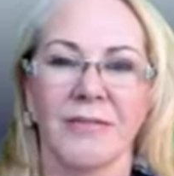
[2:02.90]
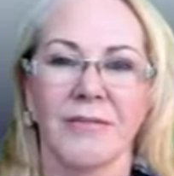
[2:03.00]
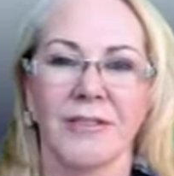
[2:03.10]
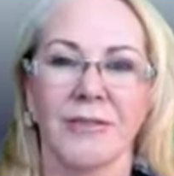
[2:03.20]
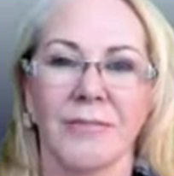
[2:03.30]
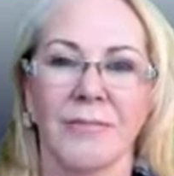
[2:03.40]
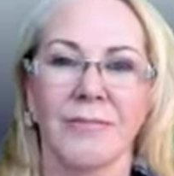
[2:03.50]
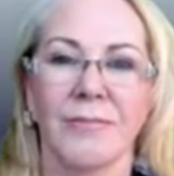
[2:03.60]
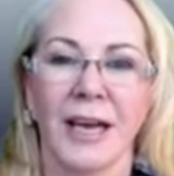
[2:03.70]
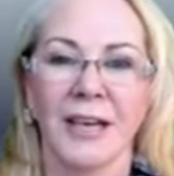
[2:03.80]
your
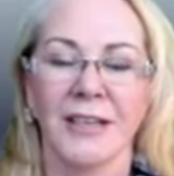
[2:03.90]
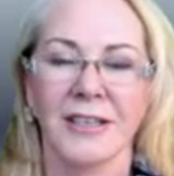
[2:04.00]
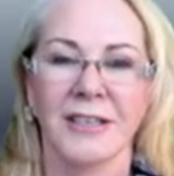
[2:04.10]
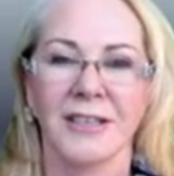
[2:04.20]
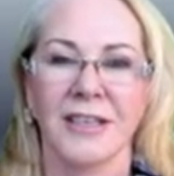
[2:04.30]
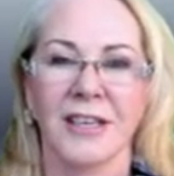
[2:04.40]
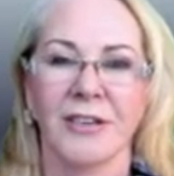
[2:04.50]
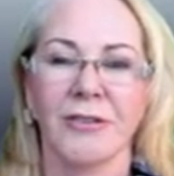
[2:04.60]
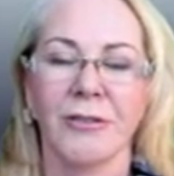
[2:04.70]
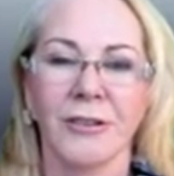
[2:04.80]
bank is
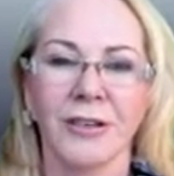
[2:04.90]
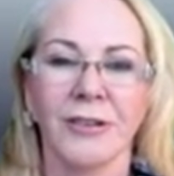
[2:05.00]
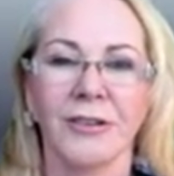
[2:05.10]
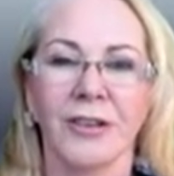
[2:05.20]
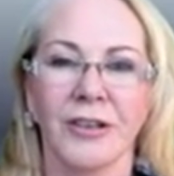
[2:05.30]
in order.